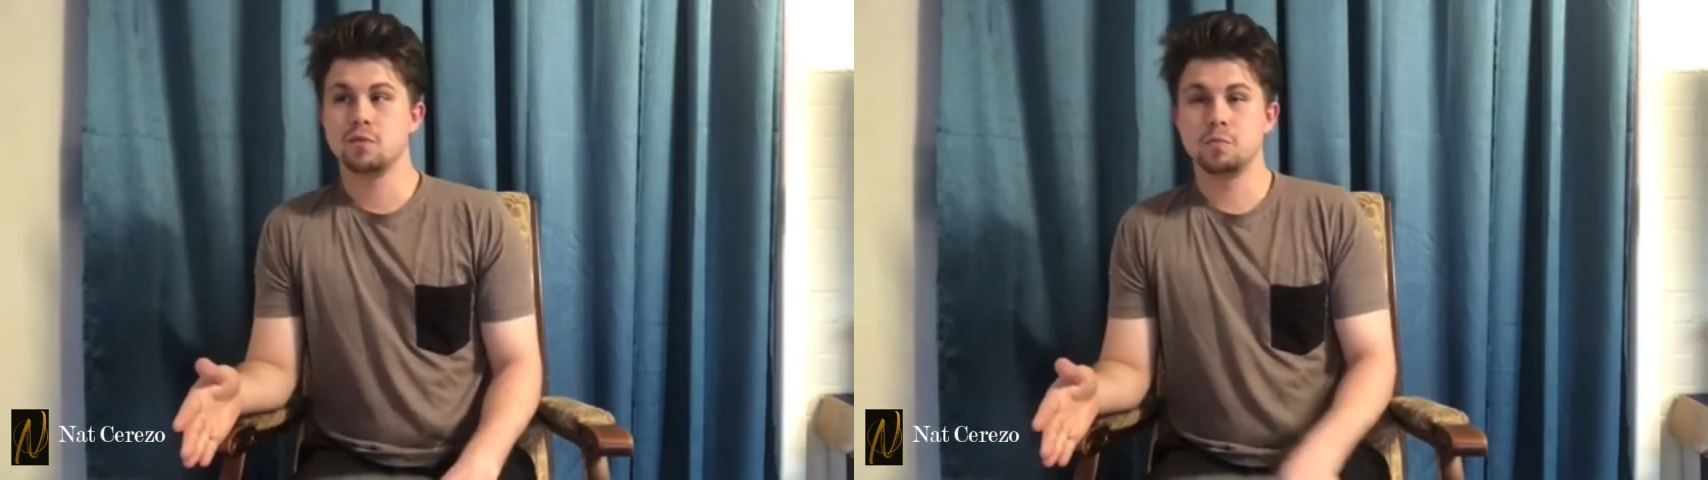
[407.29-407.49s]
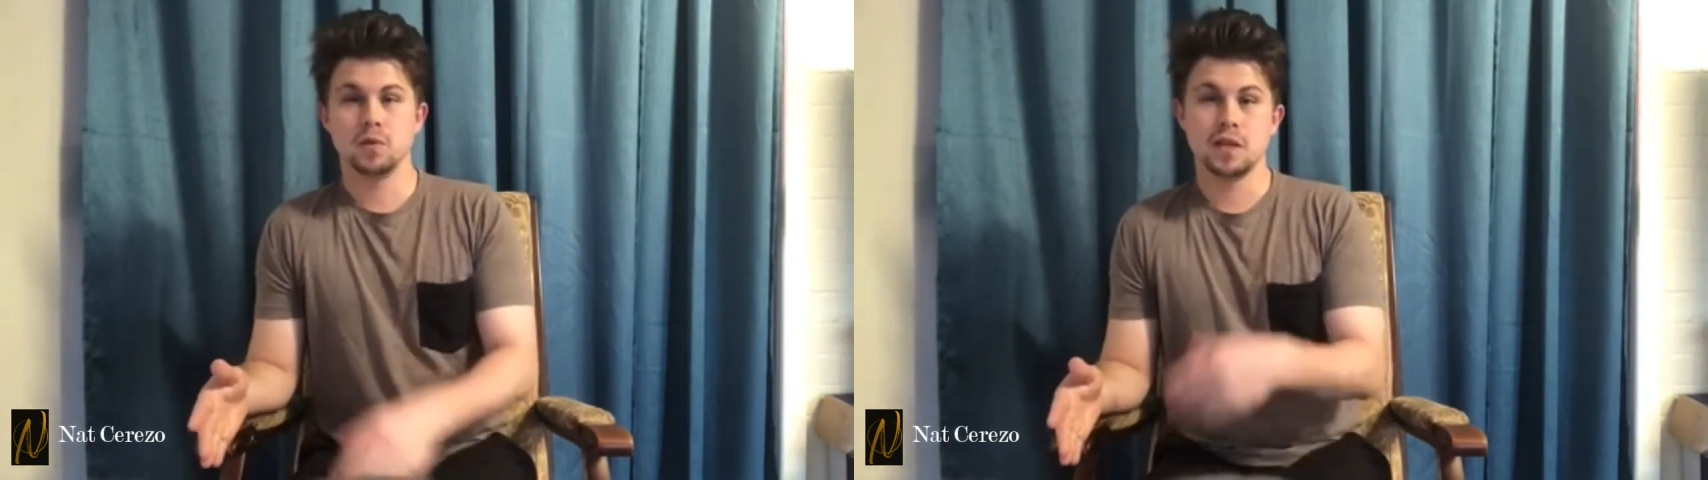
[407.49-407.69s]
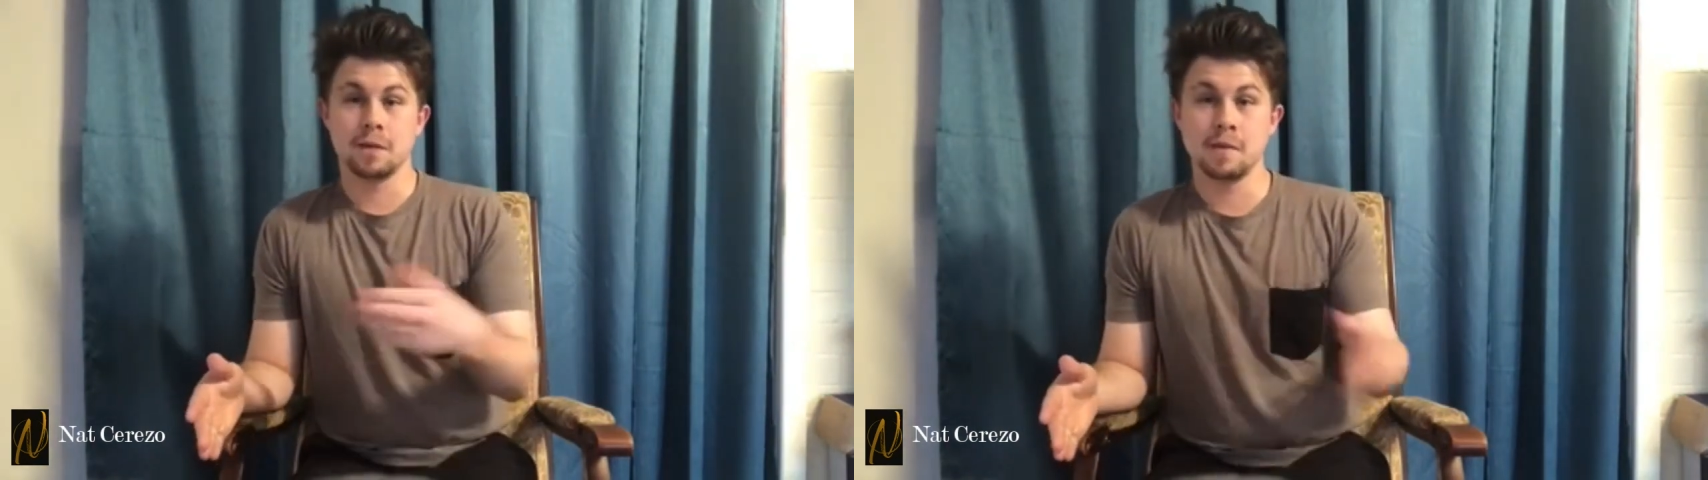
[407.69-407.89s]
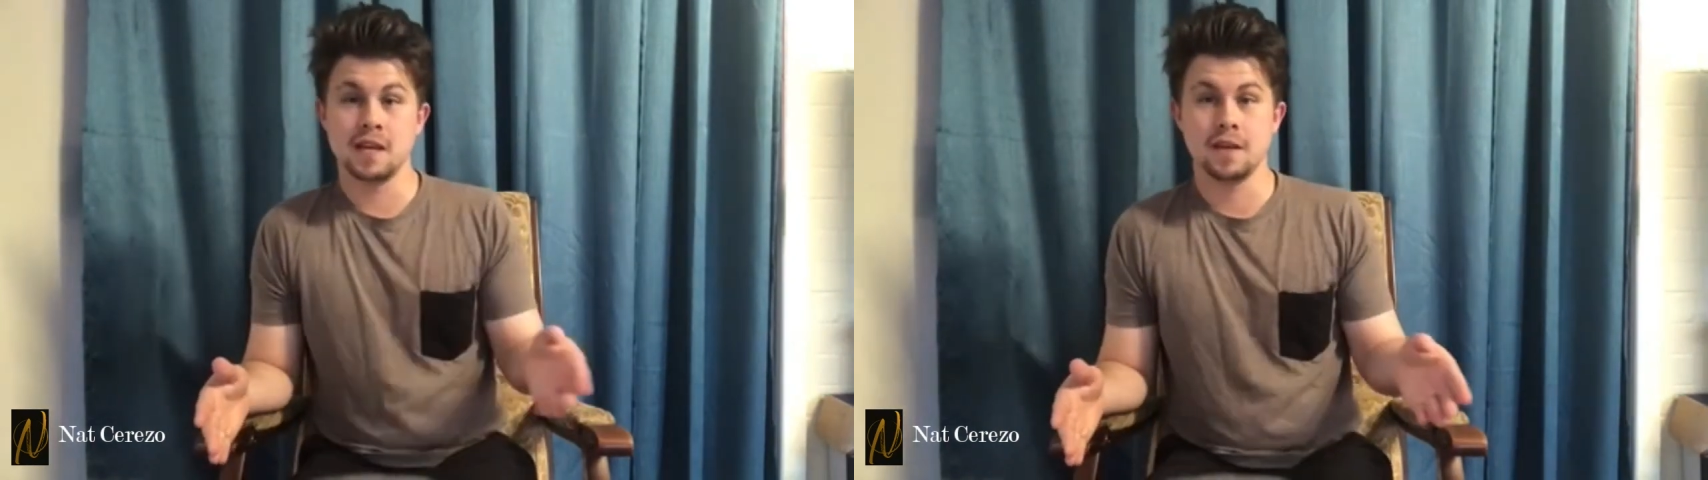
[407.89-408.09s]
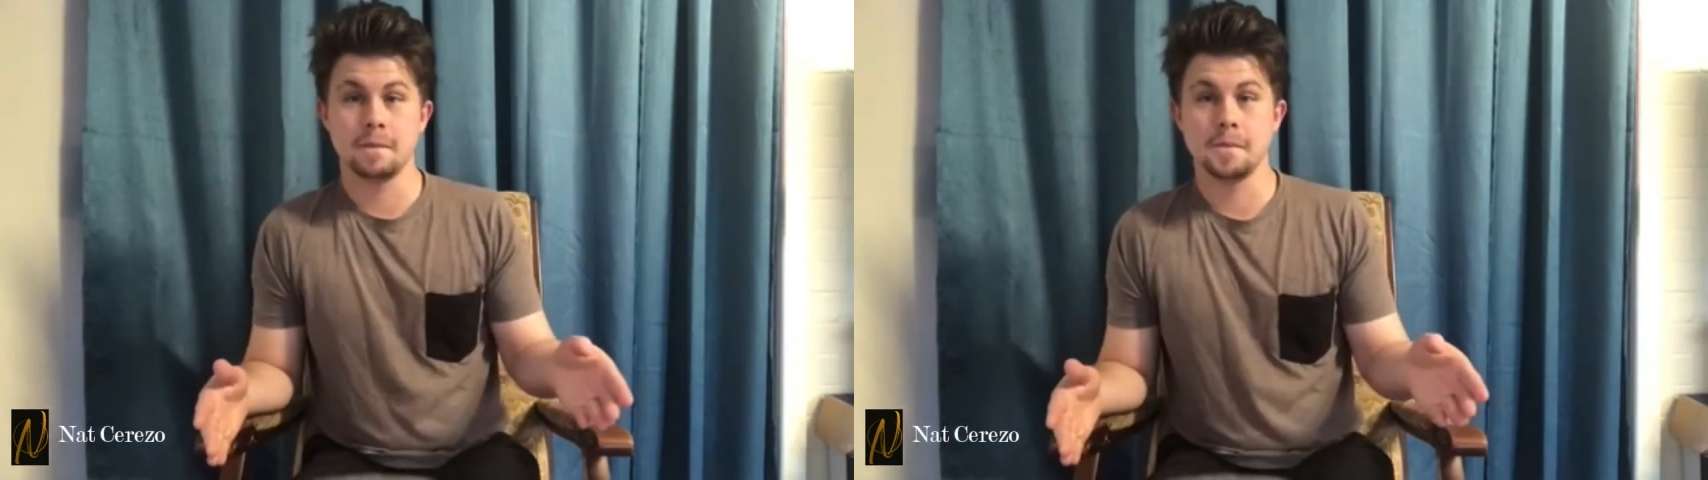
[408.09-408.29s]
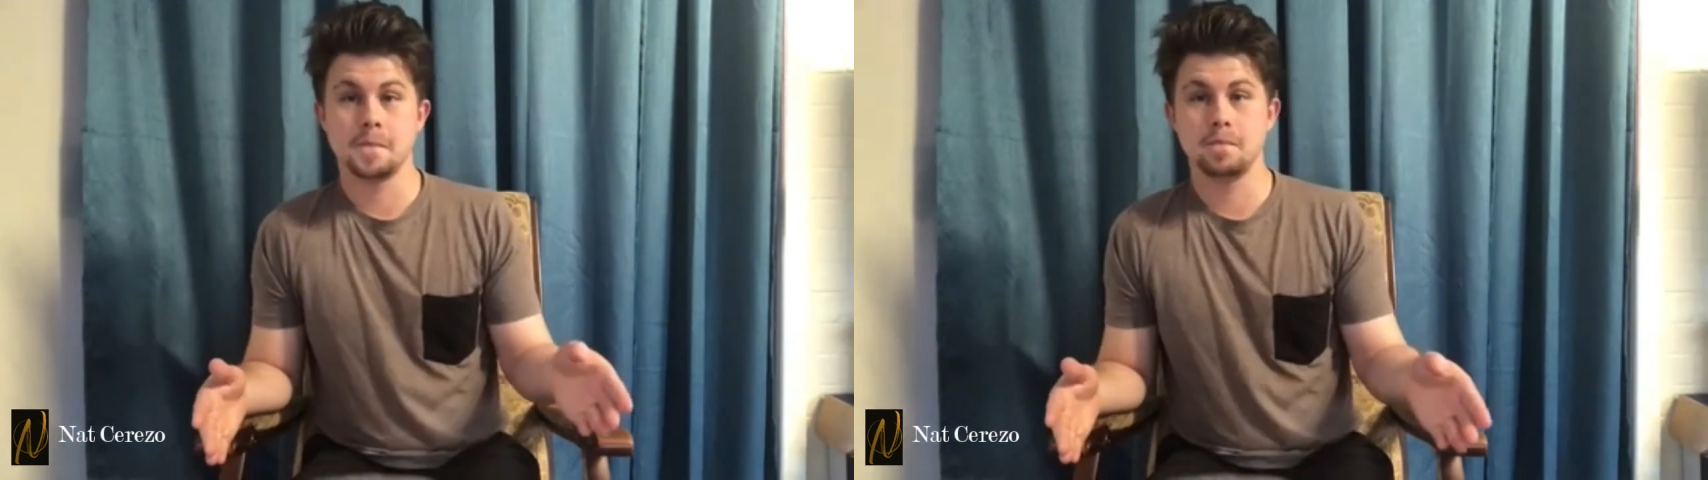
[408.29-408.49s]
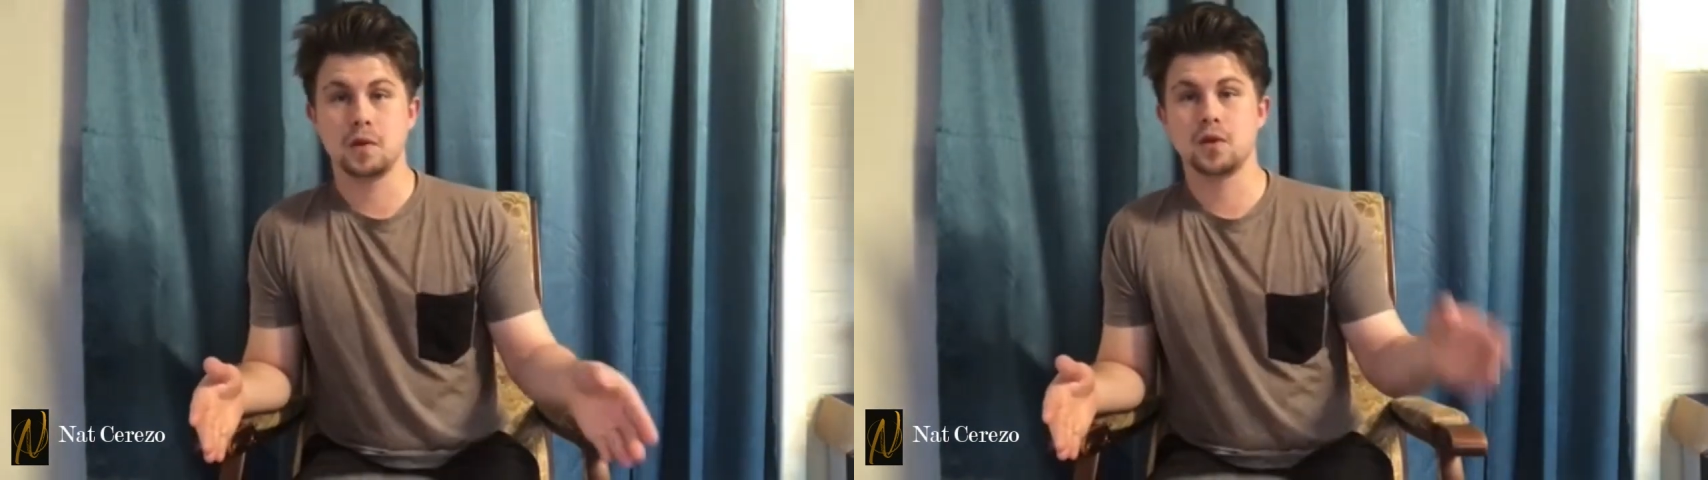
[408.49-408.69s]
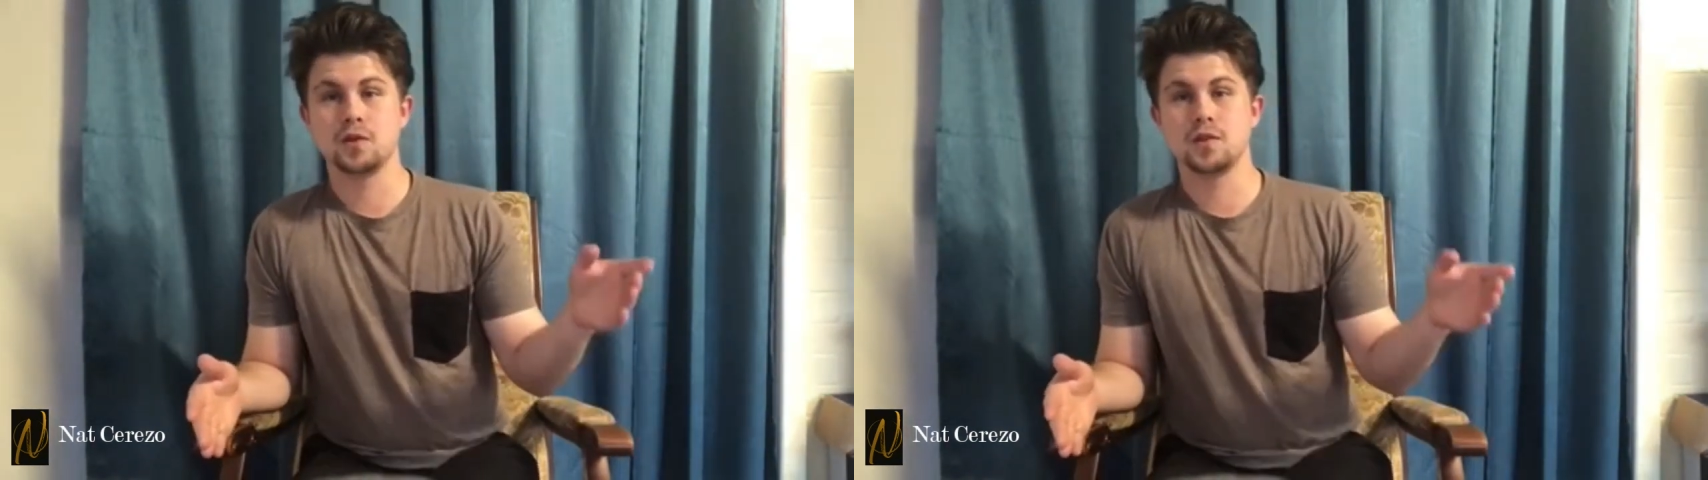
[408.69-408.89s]
bullying me
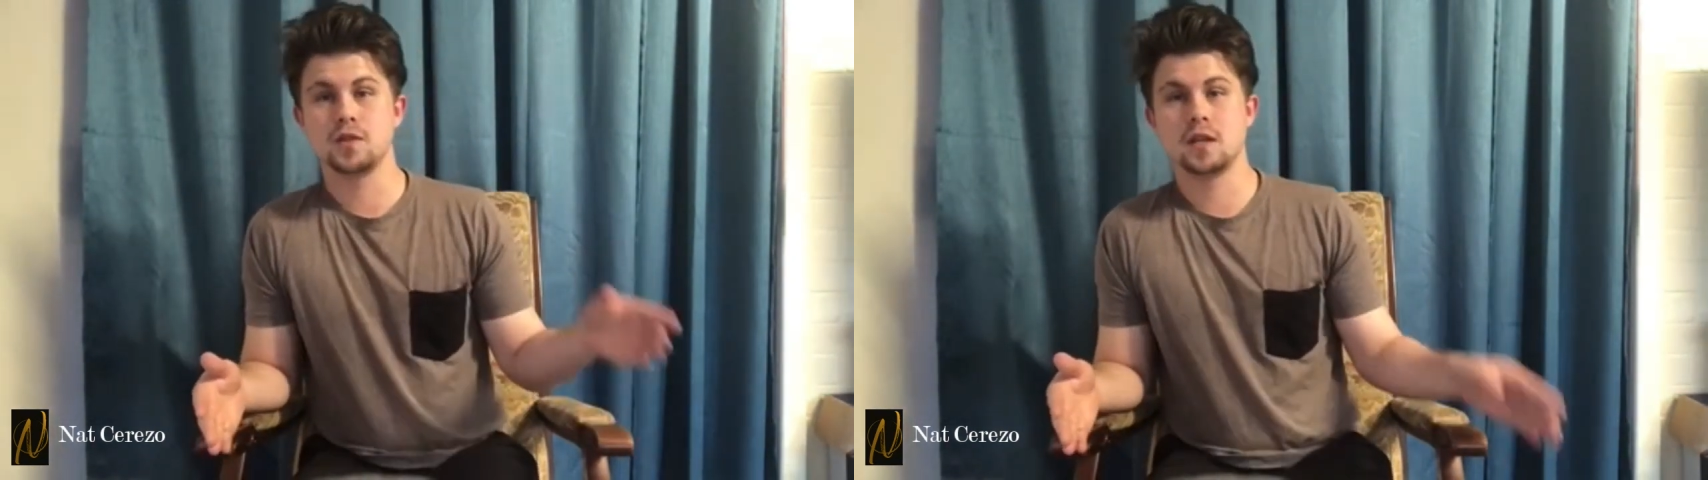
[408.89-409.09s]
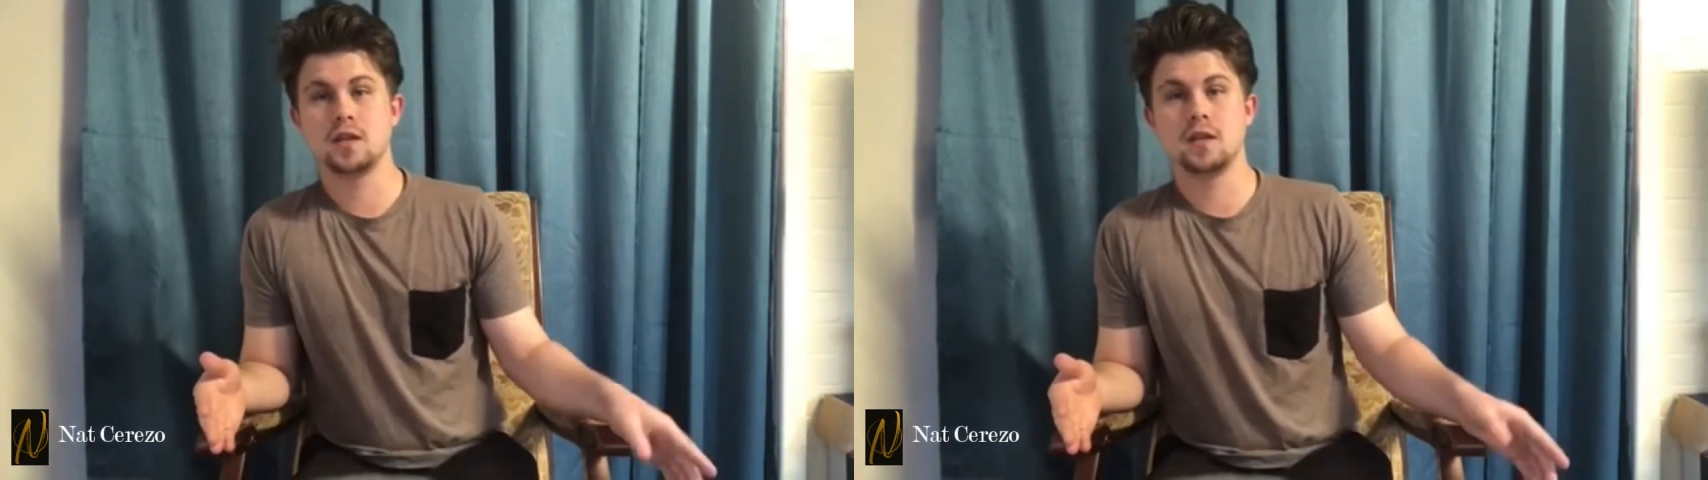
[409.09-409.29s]
because,